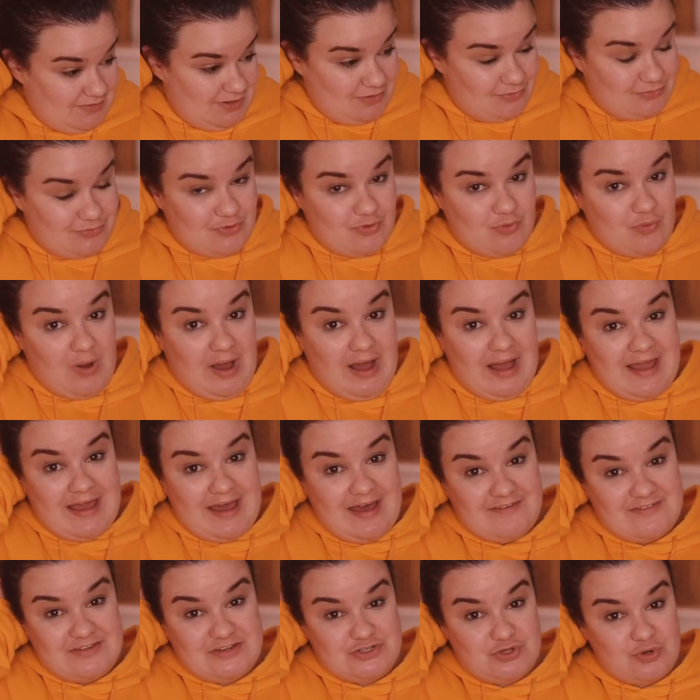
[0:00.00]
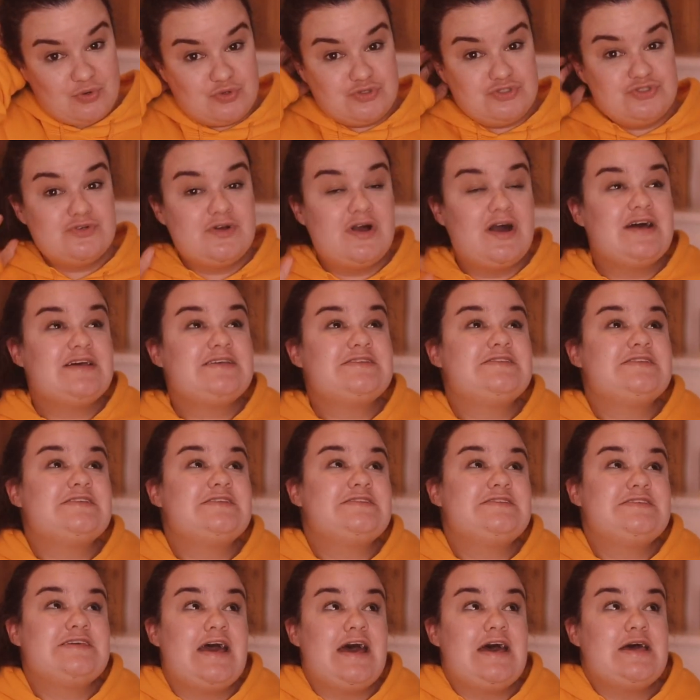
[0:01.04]
I don't know why I haven't told you guys this
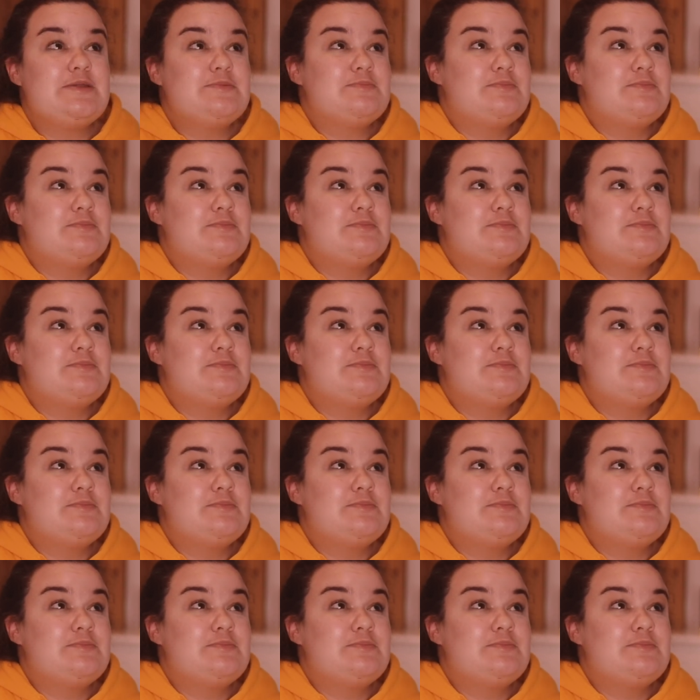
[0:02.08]
yet,